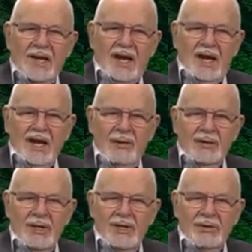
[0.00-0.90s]
And I
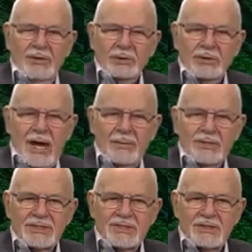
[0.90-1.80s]
would hear the
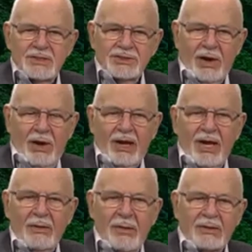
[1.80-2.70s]
old-timers
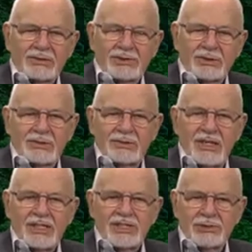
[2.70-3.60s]
talking about
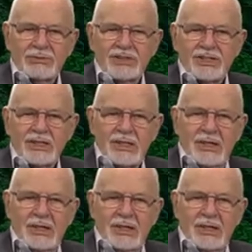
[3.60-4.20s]
certain issues